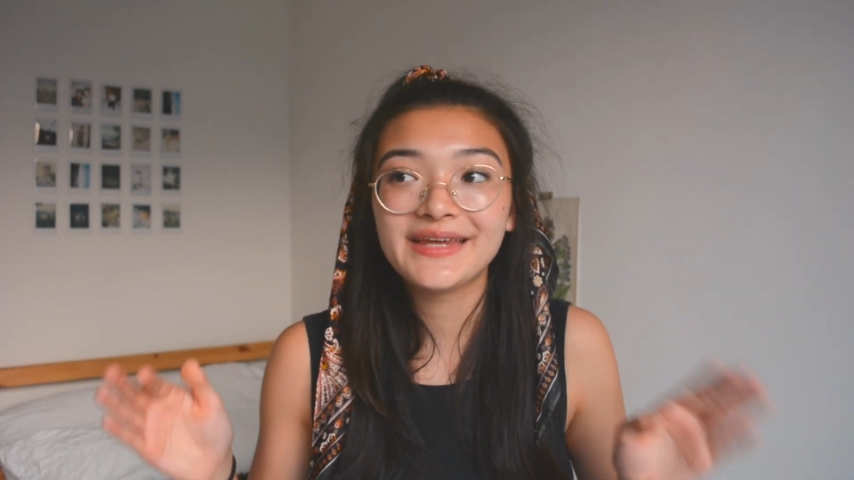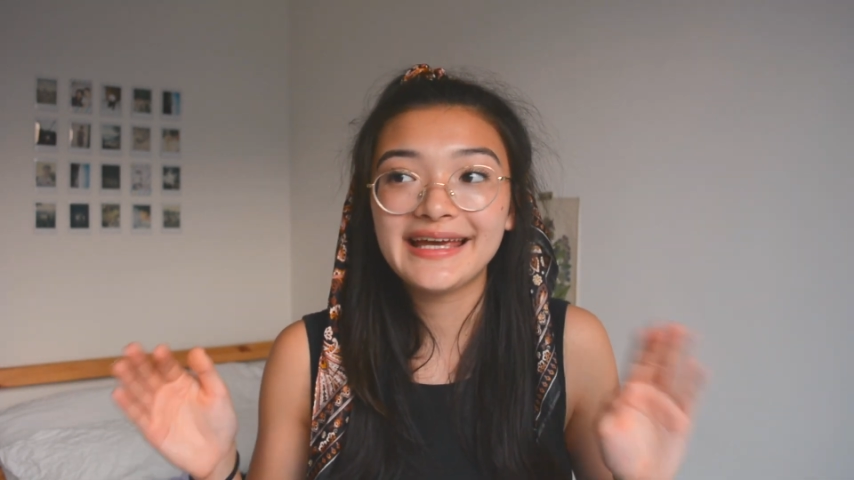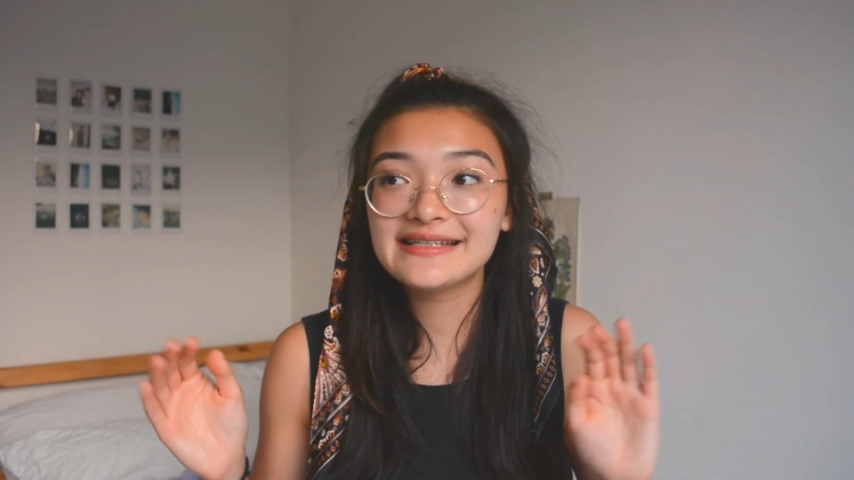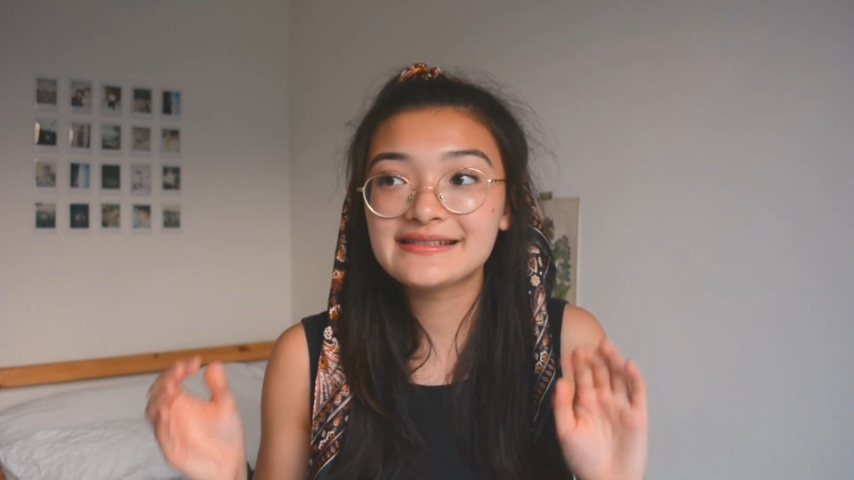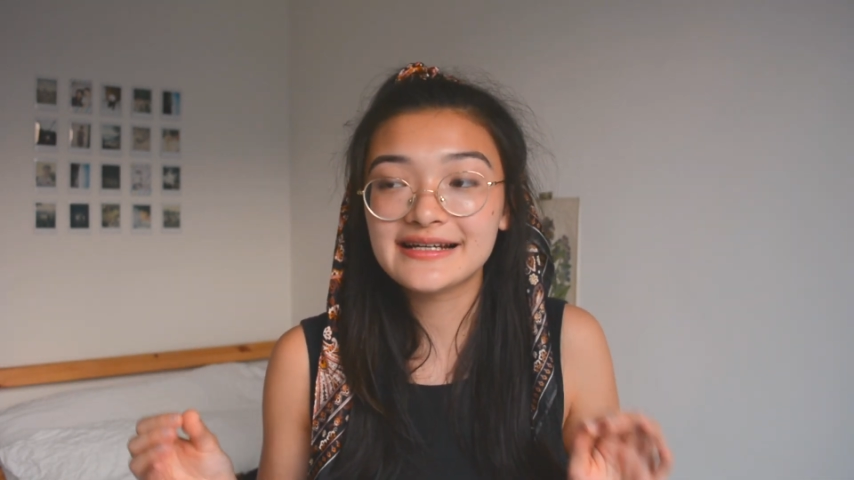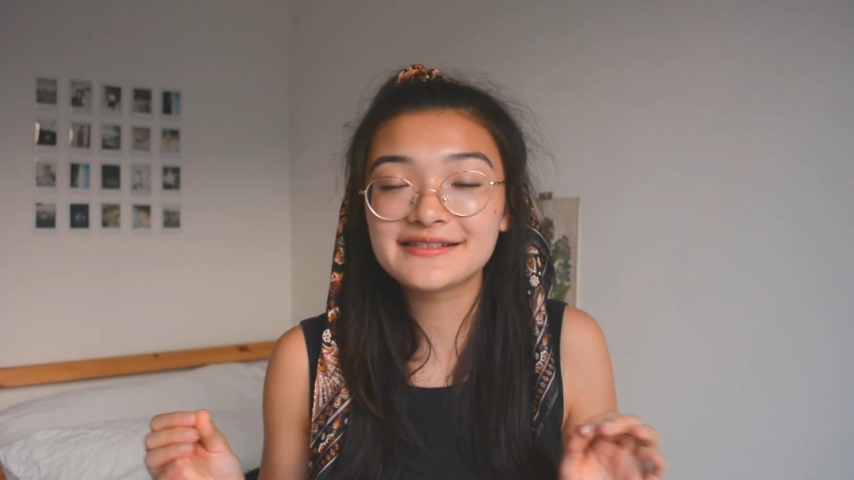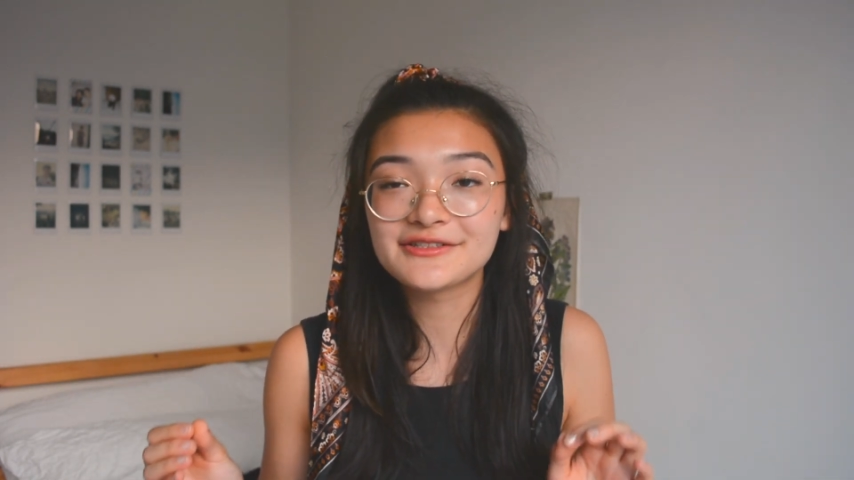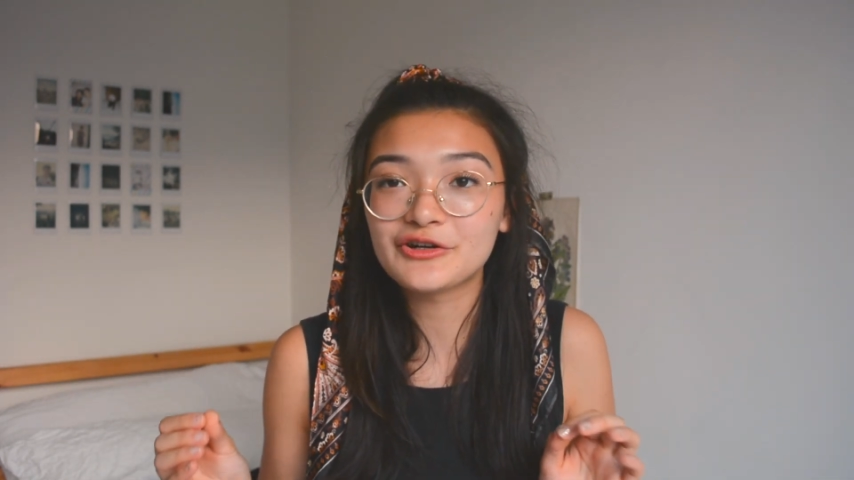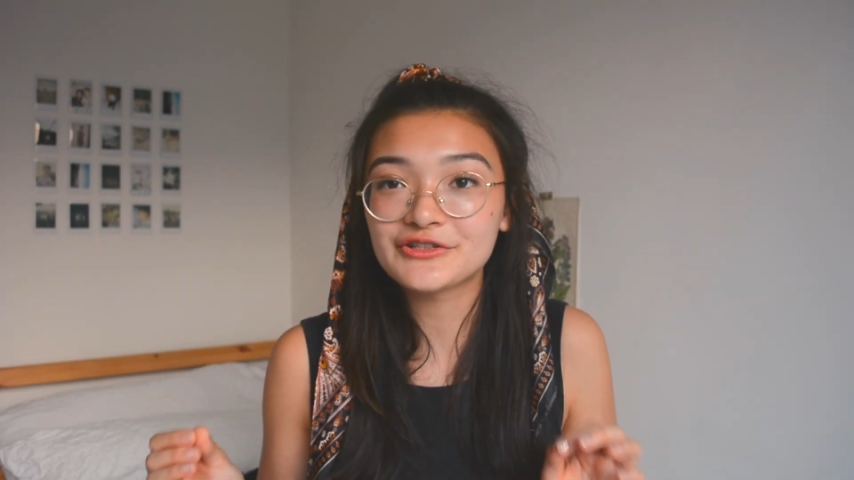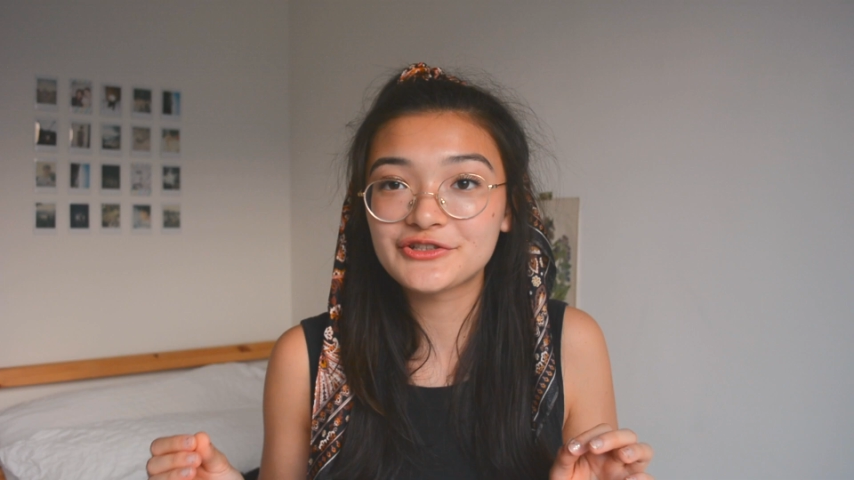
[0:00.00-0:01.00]
It does
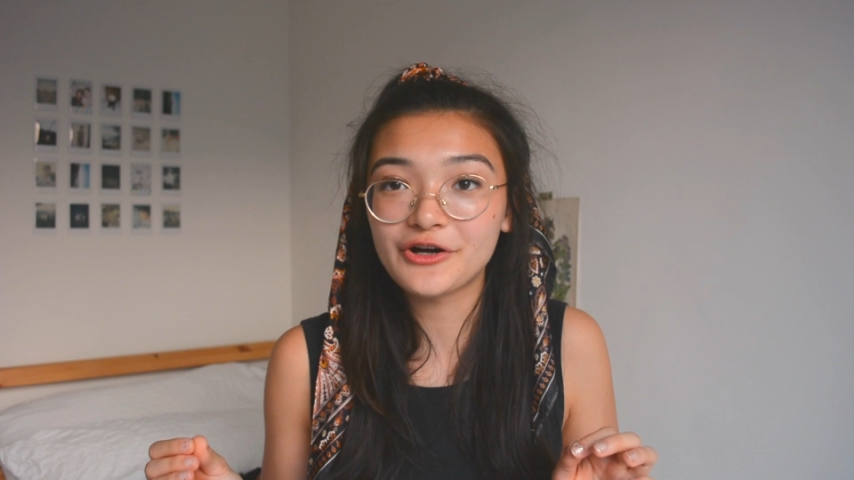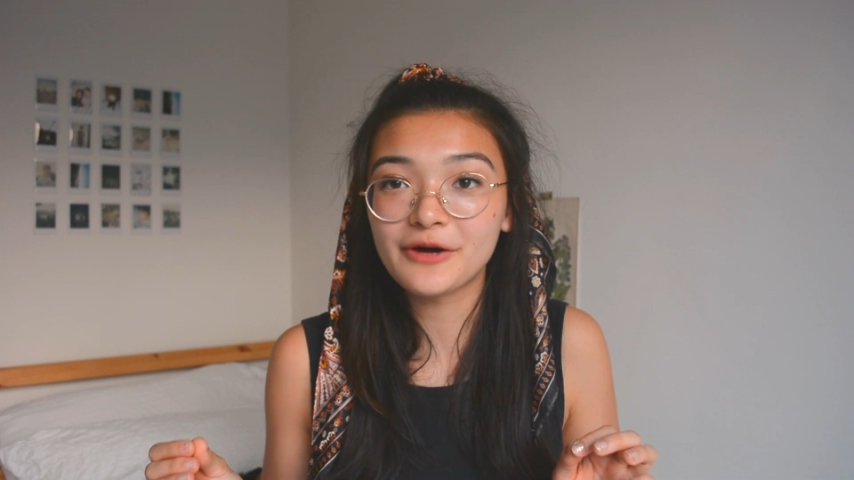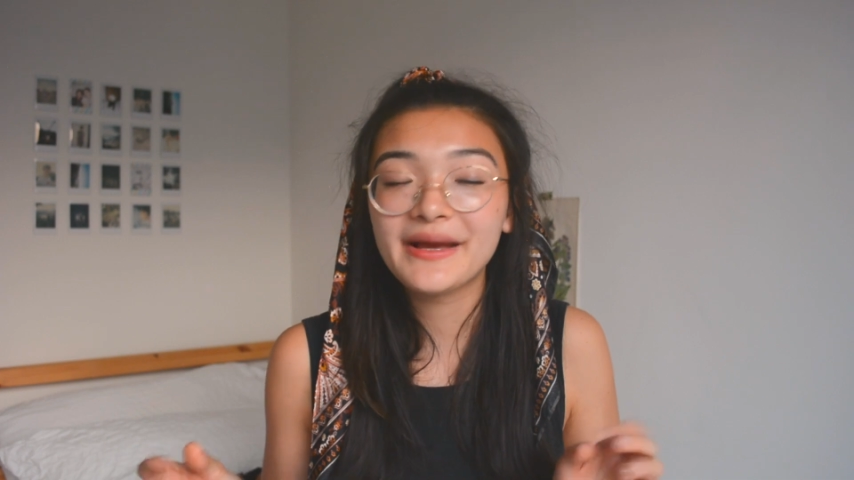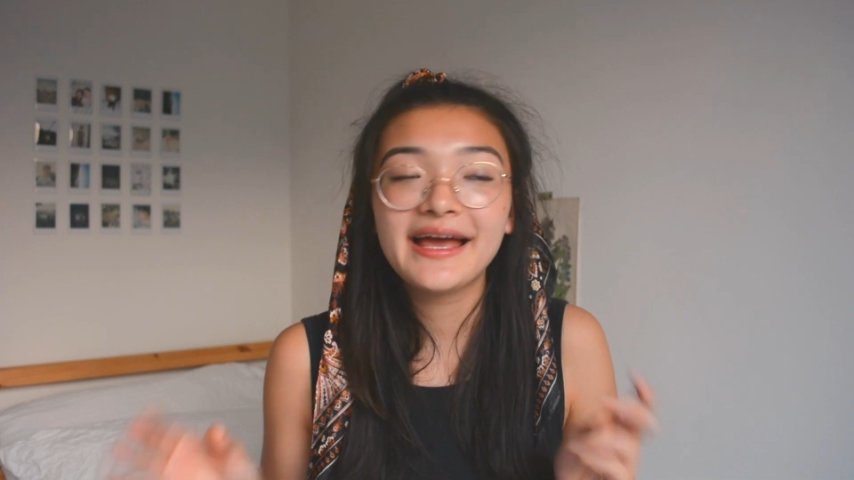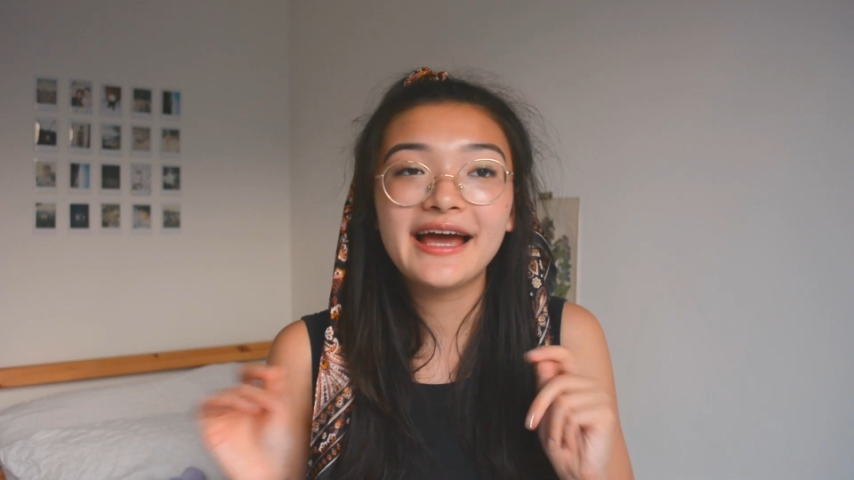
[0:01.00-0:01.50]
not stop.